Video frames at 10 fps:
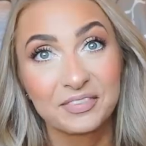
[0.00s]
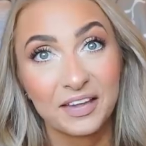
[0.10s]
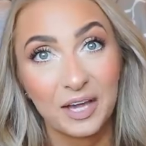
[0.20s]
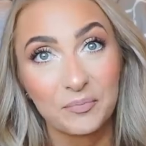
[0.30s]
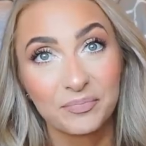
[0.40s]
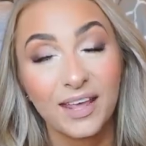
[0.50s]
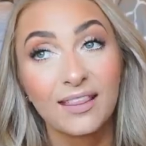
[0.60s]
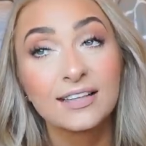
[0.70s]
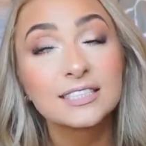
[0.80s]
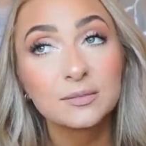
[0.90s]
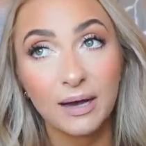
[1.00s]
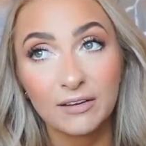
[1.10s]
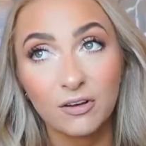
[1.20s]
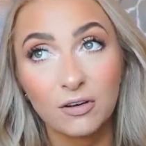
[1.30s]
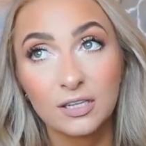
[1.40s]
Okay, this is
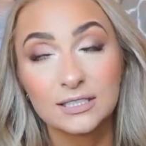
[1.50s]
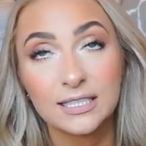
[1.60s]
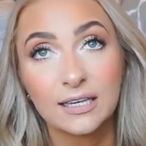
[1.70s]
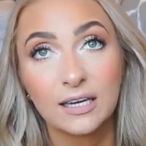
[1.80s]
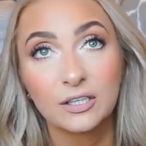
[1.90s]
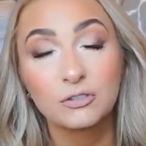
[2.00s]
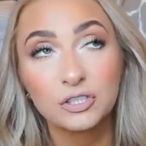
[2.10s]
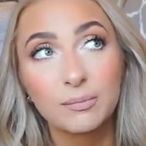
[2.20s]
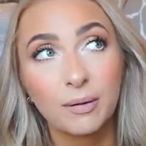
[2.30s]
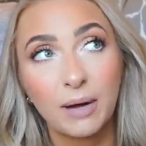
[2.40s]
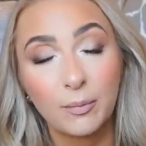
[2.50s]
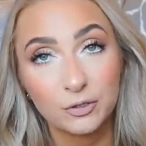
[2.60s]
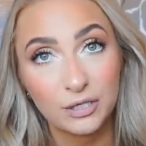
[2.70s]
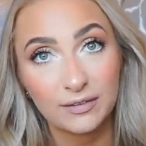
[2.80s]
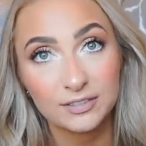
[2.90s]
my fault because usually my mom
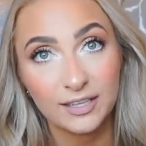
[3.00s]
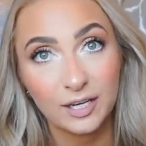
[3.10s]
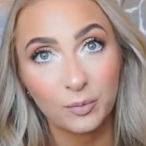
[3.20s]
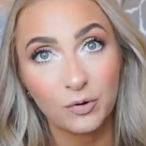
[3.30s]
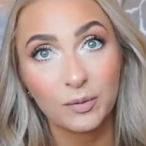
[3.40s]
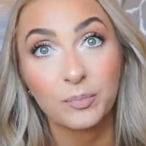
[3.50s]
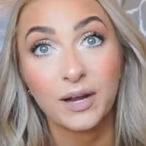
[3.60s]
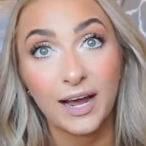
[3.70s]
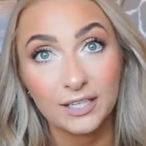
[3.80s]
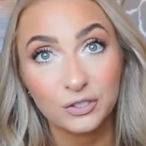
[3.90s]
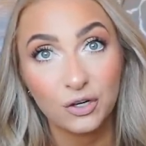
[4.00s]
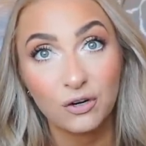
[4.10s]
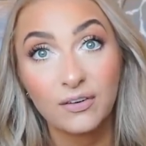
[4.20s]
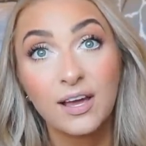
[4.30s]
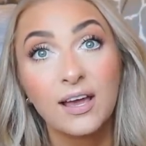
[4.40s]
will drive to the airport, but I
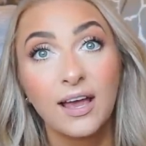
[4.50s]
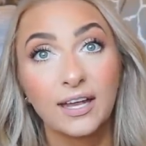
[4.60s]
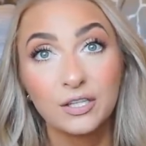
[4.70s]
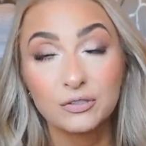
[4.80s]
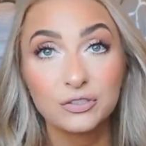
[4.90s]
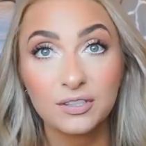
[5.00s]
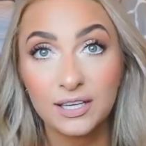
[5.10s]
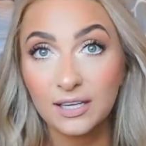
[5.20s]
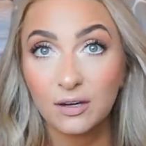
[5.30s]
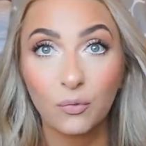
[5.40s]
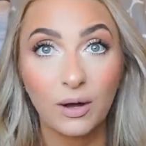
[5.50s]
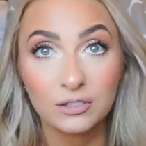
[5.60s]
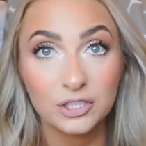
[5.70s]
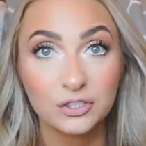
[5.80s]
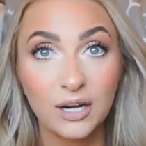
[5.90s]
drove and usually while
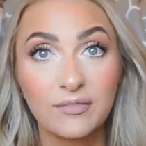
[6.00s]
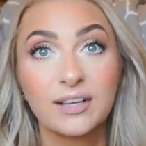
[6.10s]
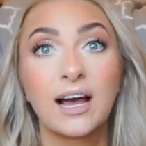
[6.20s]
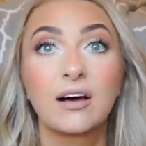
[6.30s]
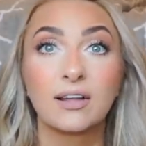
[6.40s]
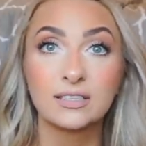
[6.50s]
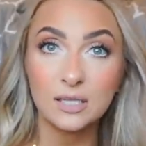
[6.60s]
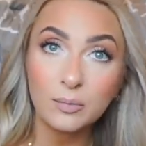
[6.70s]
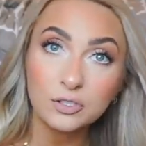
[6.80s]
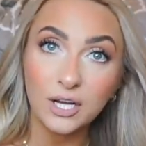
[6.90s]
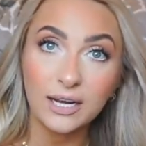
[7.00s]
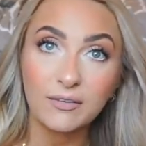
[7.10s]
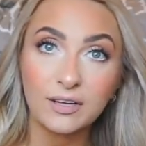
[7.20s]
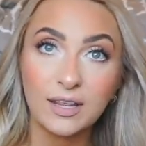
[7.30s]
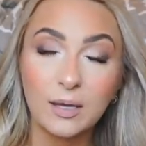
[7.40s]
she's driving, I'll like double check
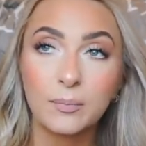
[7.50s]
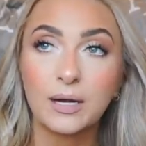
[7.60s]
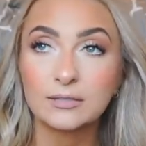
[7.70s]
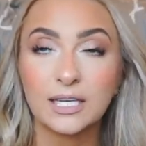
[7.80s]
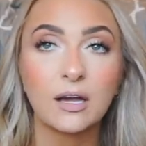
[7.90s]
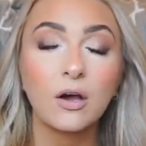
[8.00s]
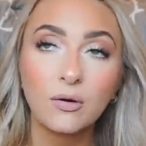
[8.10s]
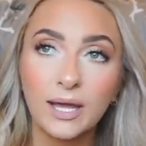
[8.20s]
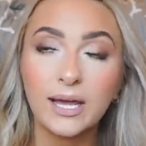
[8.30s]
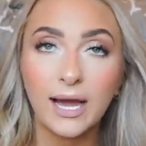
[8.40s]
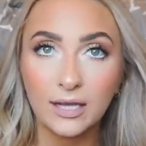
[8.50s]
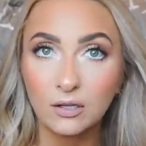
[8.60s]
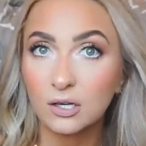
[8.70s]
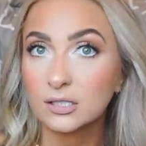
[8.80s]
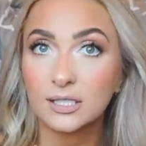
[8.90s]
everything. But I was like, okay,
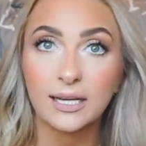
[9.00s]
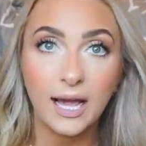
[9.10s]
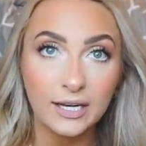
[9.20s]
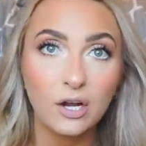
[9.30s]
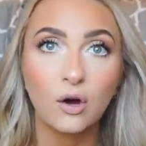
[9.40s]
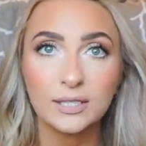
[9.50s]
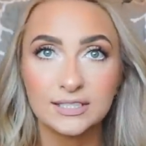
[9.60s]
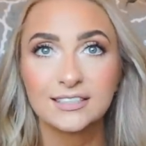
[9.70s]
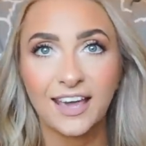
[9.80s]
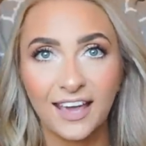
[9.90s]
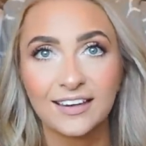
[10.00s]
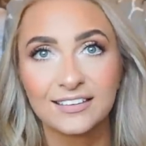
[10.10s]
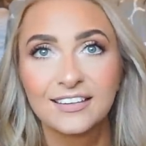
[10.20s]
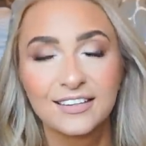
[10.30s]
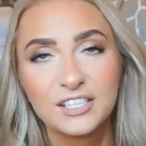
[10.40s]
I looked like I know it's K.
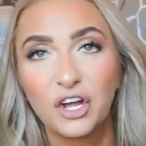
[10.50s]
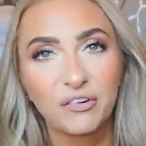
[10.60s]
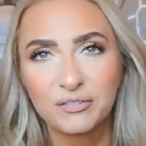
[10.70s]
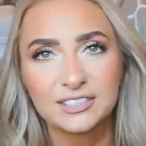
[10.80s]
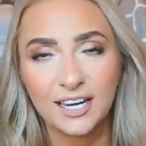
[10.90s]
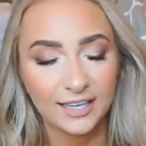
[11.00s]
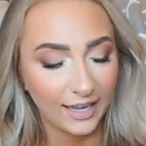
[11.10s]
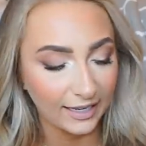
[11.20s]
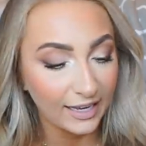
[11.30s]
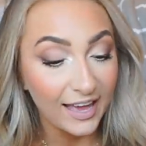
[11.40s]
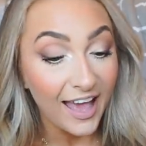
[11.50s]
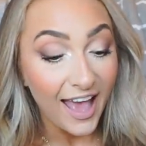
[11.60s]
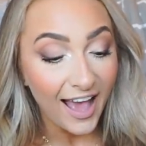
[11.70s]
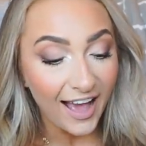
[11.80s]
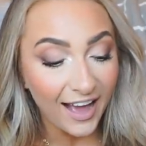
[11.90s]
No, it was not K.
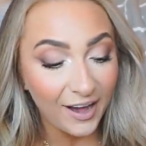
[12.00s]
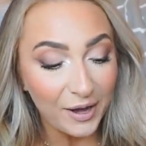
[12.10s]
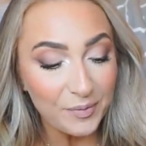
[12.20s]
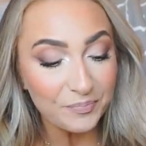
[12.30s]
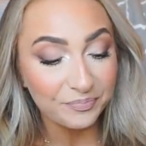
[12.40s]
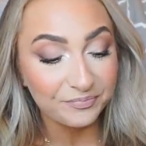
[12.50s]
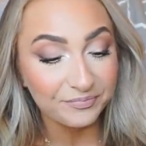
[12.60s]
Um,